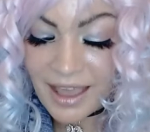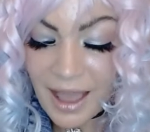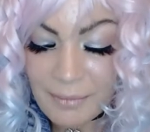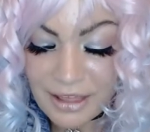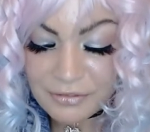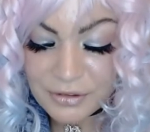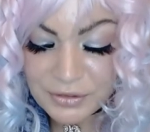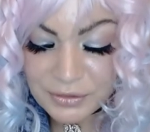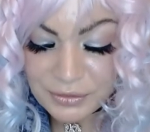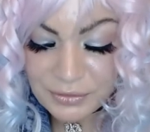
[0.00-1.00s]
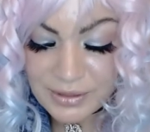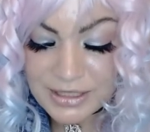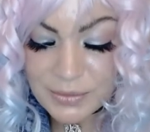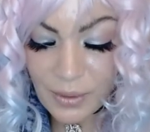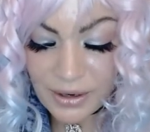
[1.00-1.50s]
A bath for two
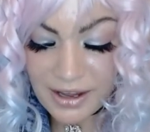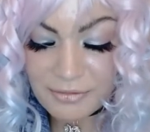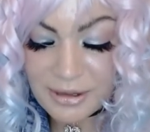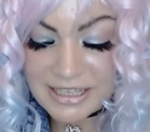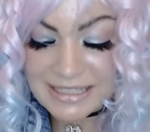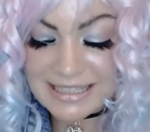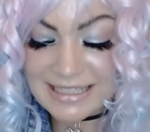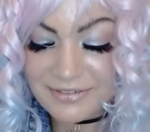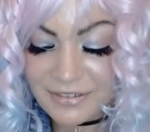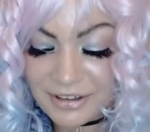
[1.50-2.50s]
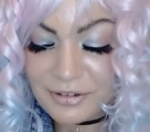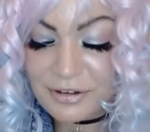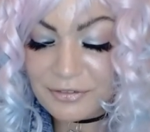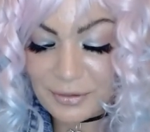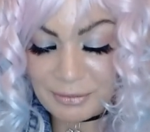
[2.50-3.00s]
is one of Pisces'
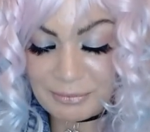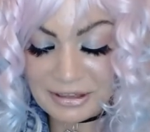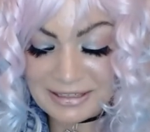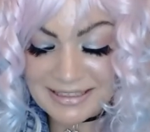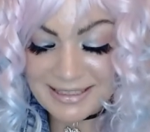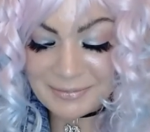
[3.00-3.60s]
favorite foreplays.